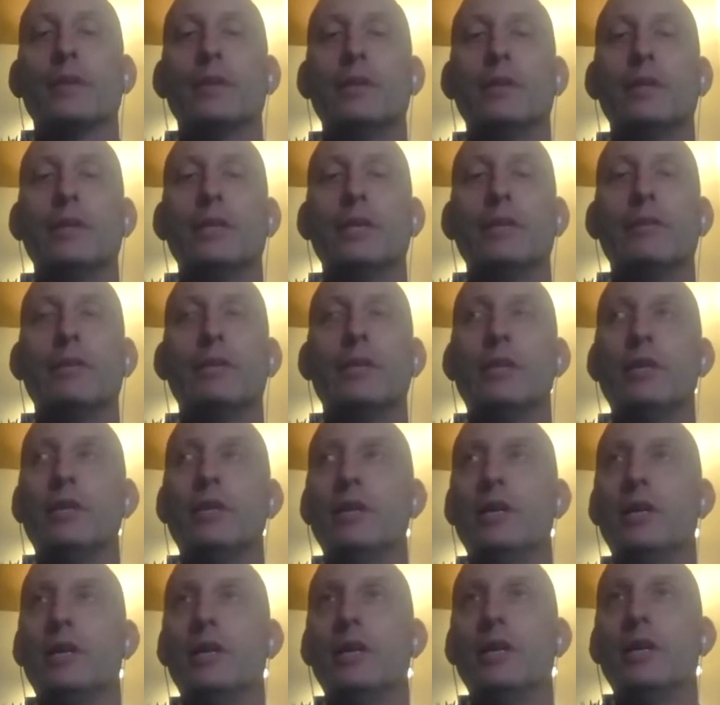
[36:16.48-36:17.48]
even
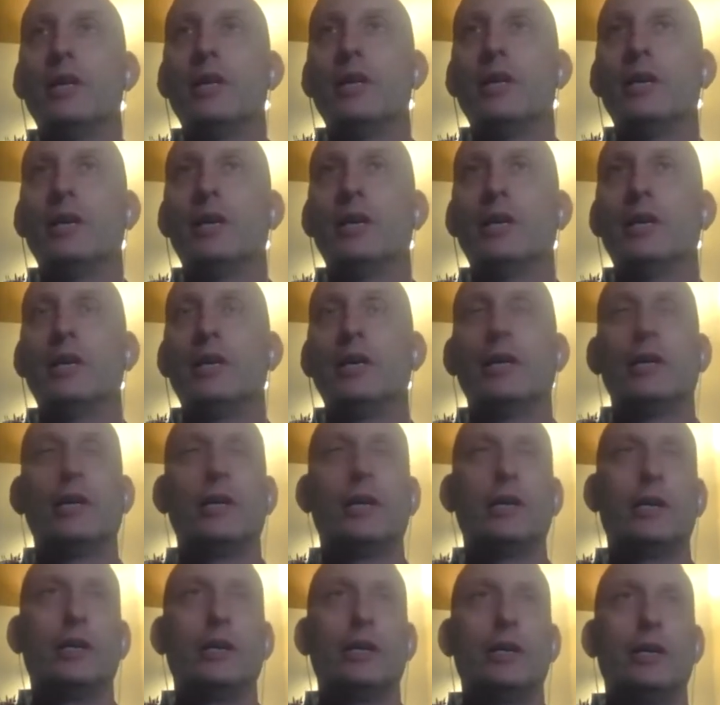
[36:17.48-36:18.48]

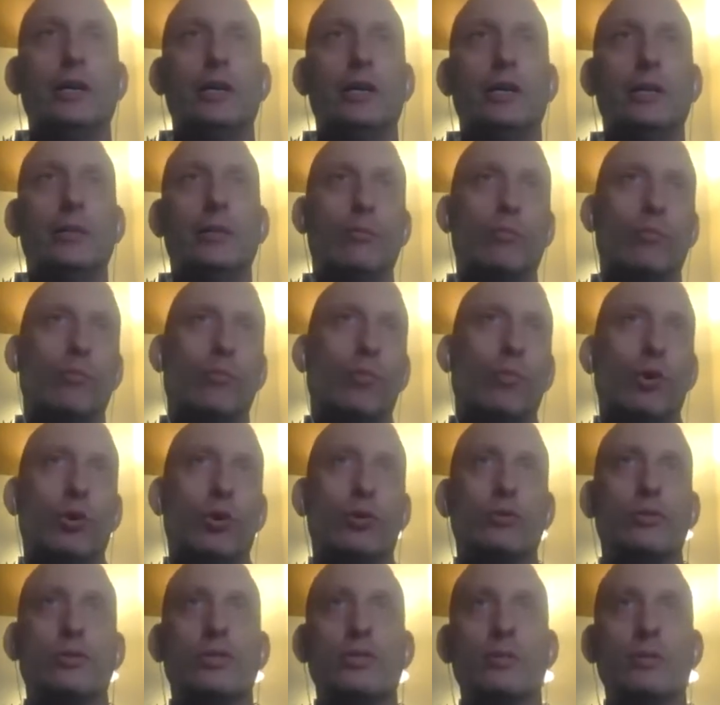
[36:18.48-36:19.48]
in a
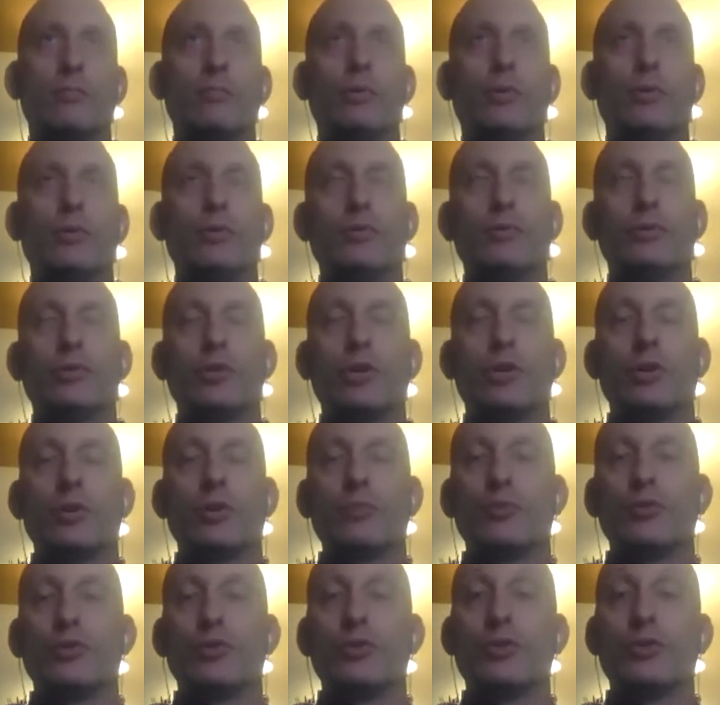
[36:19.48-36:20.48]
more simple
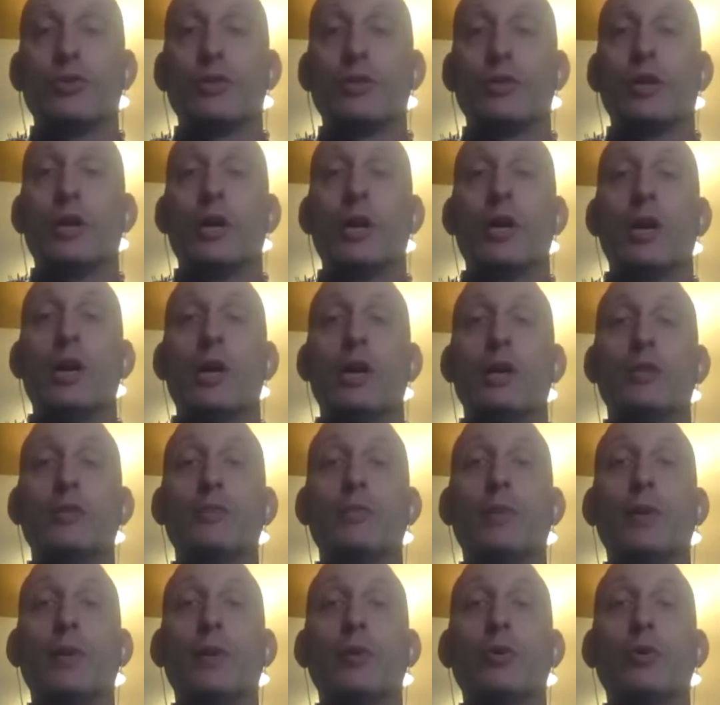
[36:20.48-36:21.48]
terms, just
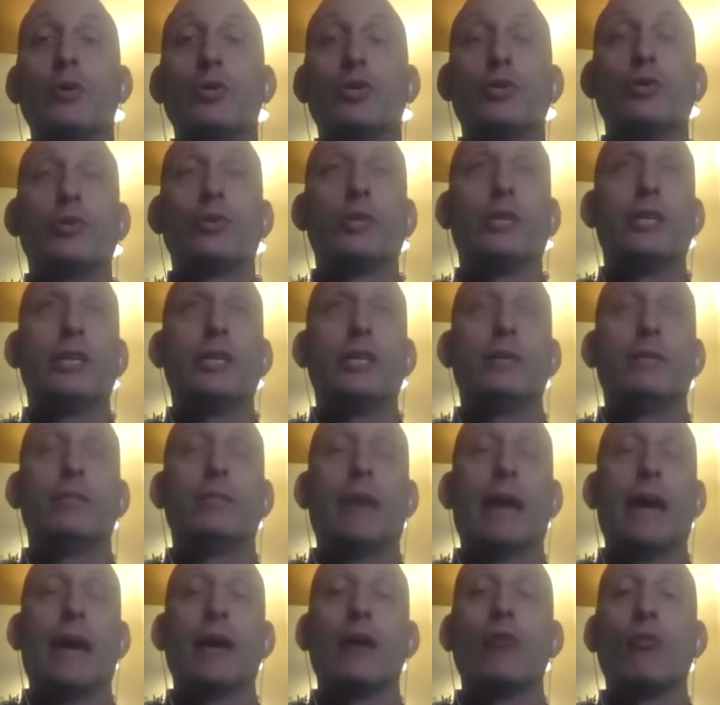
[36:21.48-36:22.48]
spiritually
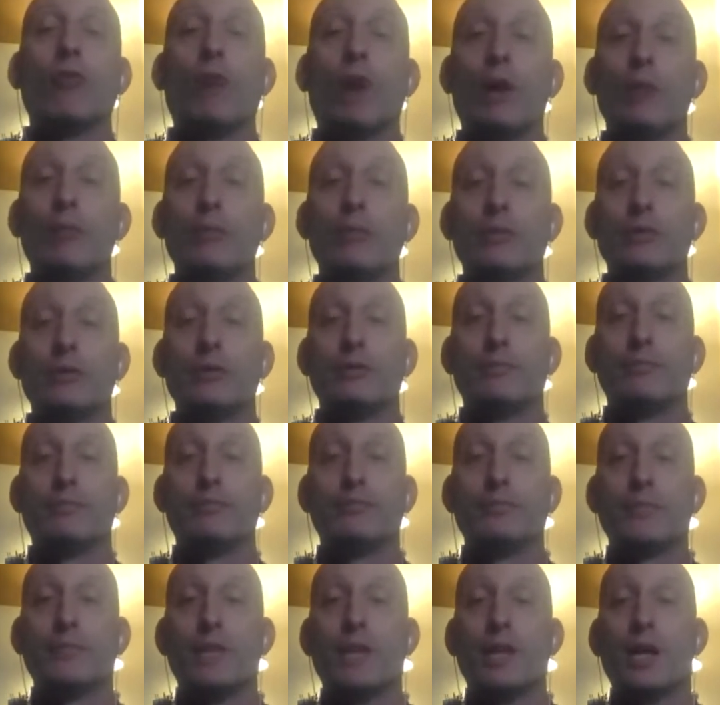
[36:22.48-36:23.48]
bankrupt.
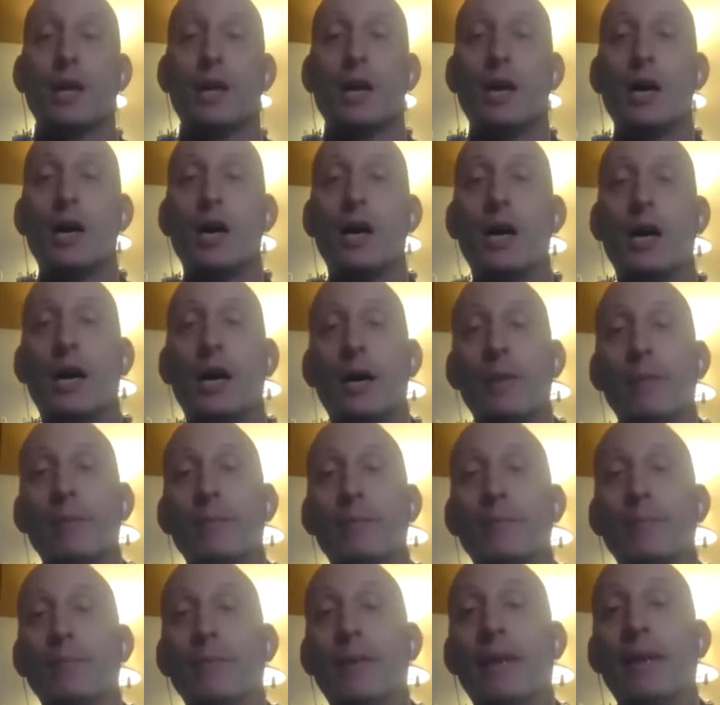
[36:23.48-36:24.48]

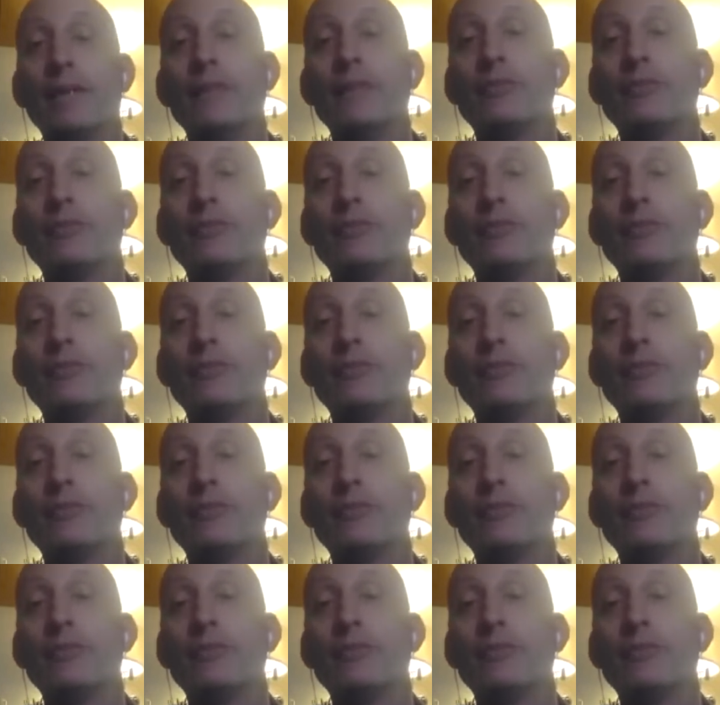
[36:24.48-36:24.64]
And